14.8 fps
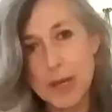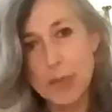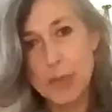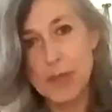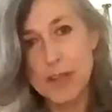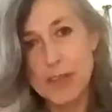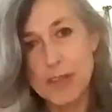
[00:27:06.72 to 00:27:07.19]
people,
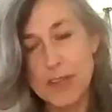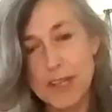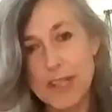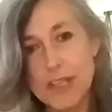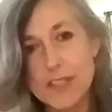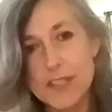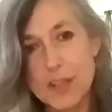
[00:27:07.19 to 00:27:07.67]
I
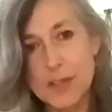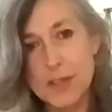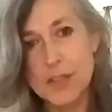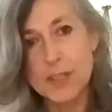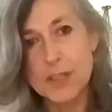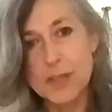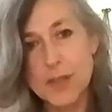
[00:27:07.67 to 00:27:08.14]
think, is
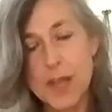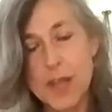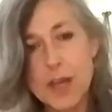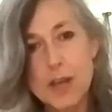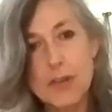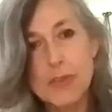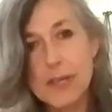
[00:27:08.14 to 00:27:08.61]
going to
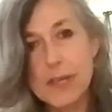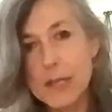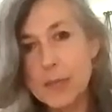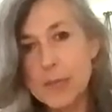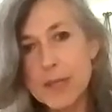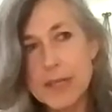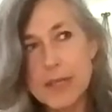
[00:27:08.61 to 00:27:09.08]

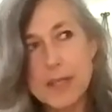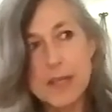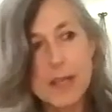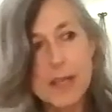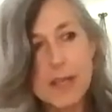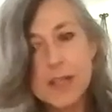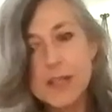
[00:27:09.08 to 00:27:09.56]
really be
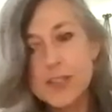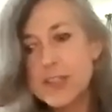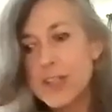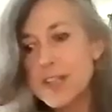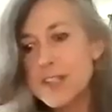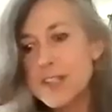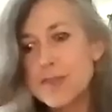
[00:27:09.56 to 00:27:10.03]

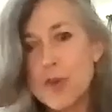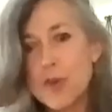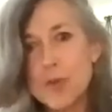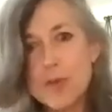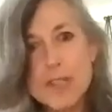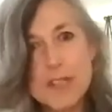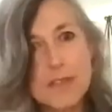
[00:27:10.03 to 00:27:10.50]

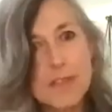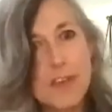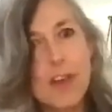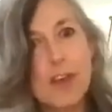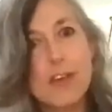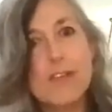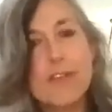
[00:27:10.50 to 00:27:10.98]
transformative
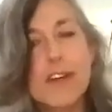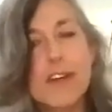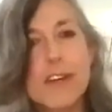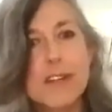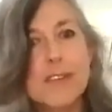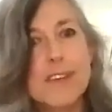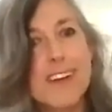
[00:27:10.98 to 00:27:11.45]

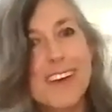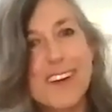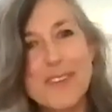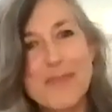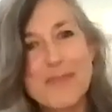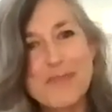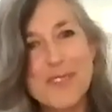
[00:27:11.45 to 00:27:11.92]
over
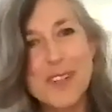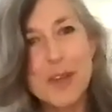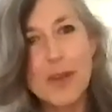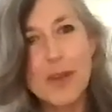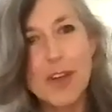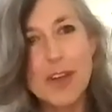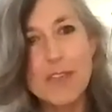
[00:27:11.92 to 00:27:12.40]

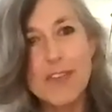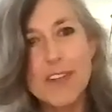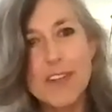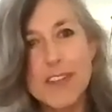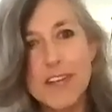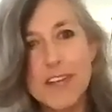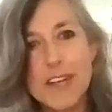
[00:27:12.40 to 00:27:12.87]

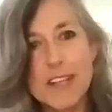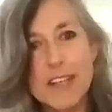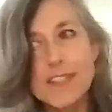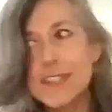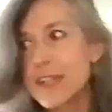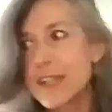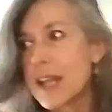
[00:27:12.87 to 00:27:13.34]
over the
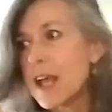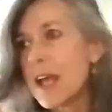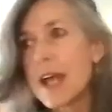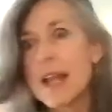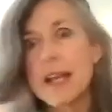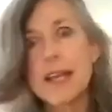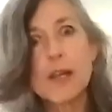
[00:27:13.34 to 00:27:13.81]
next
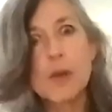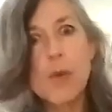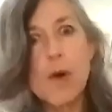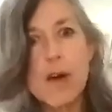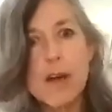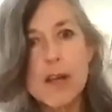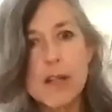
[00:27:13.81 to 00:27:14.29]
little
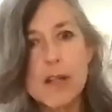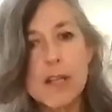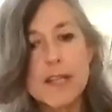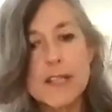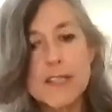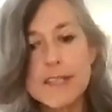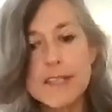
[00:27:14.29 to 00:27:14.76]
while
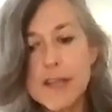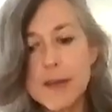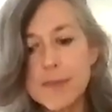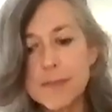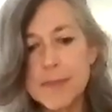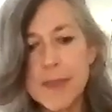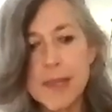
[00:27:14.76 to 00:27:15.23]

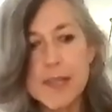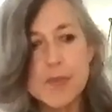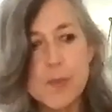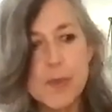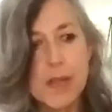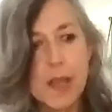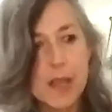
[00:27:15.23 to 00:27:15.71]
as
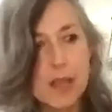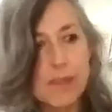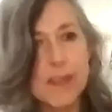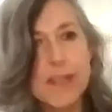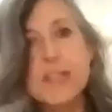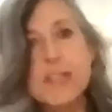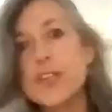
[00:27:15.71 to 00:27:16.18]
we kind of
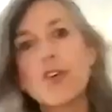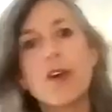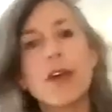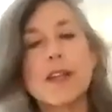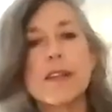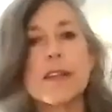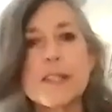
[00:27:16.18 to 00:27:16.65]

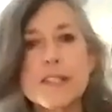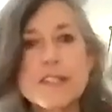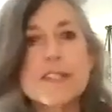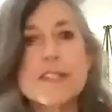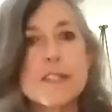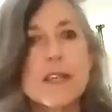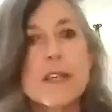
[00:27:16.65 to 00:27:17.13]
integrate
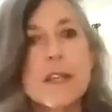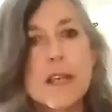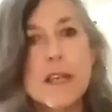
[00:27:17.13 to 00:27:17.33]
this